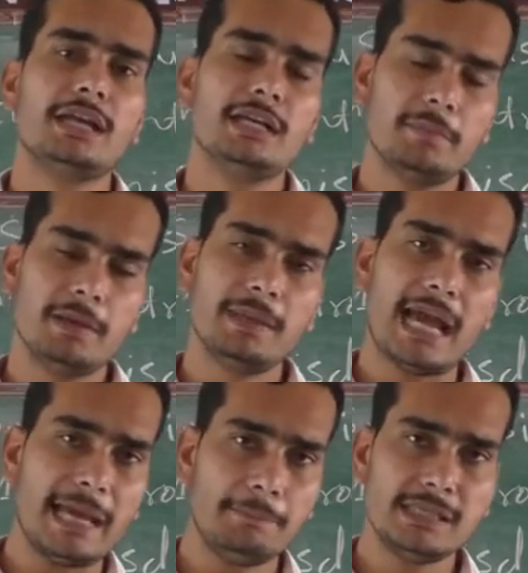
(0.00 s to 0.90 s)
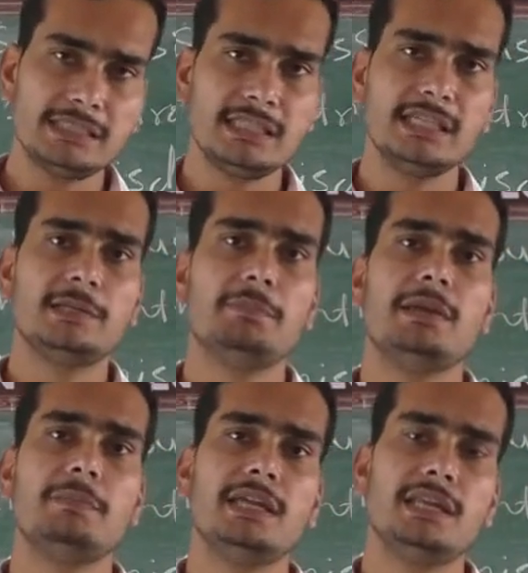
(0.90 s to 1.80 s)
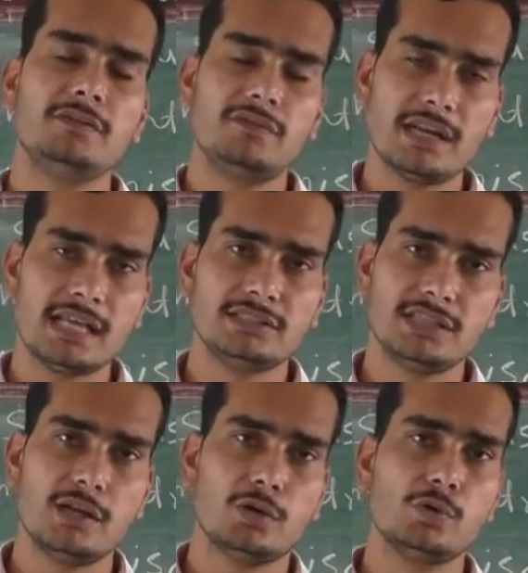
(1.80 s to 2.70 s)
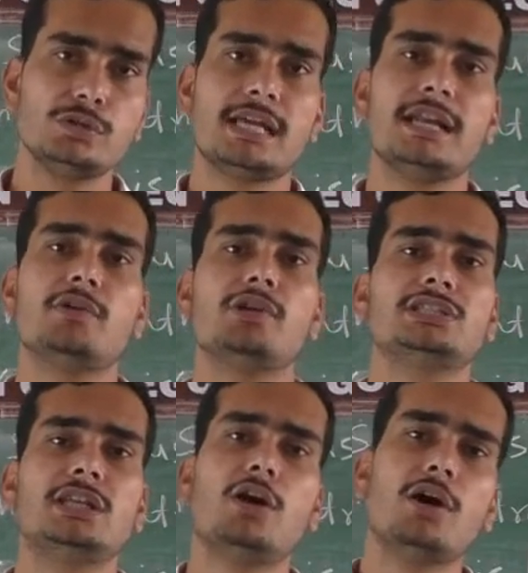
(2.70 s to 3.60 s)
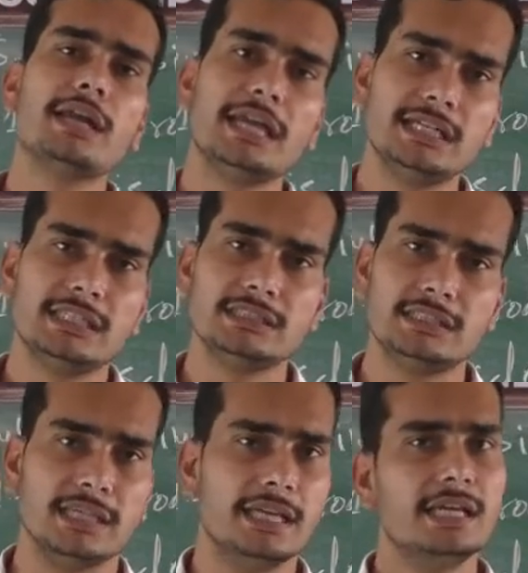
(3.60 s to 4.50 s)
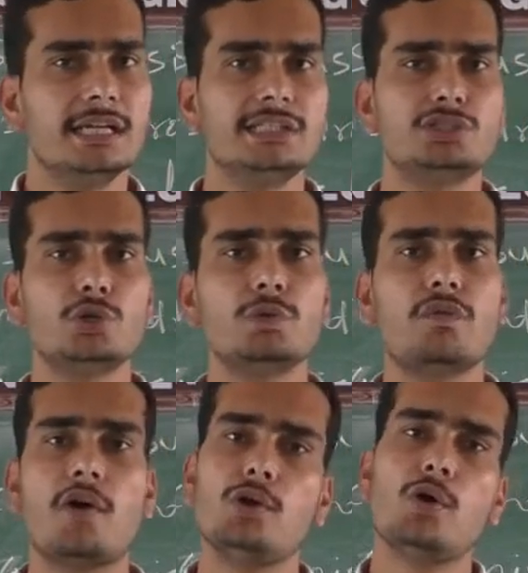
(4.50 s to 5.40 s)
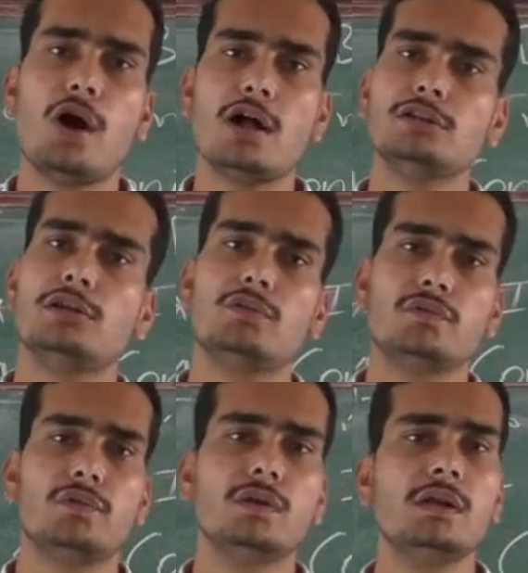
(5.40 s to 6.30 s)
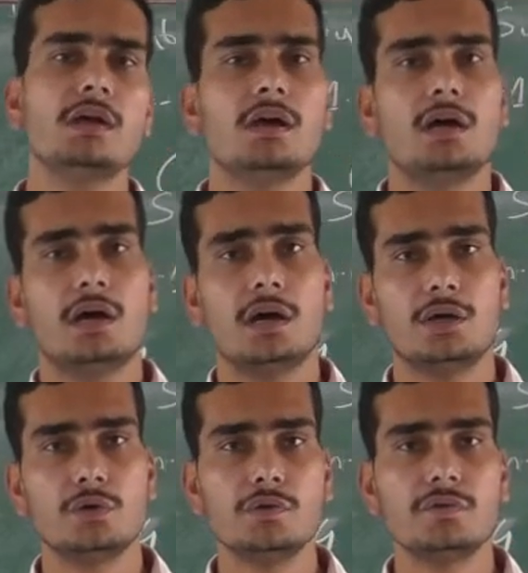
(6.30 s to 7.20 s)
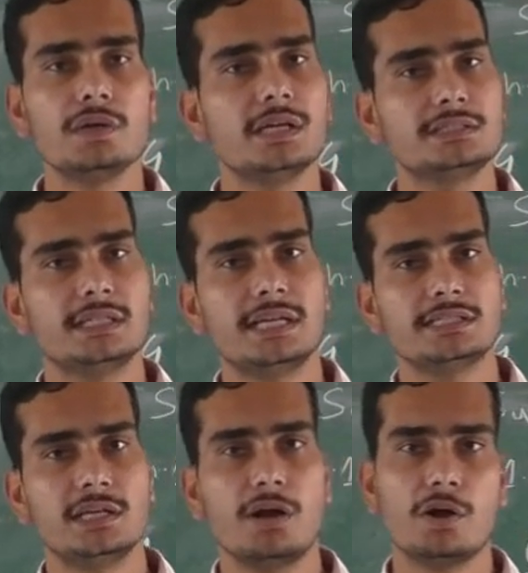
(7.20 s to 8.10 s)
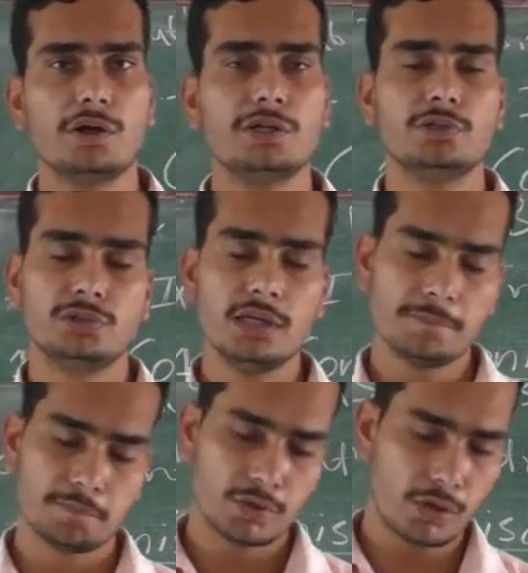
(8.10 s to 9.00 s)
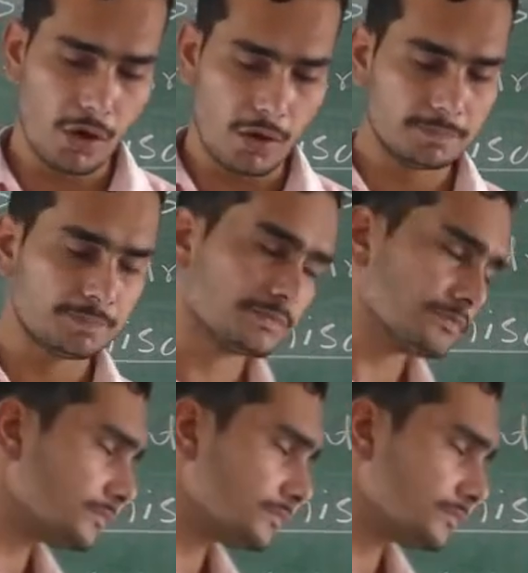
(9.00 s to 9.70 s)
It may be IPC, it may be any financial rules and regulation, or etc. It should follow all the ruleful consideration according to the law.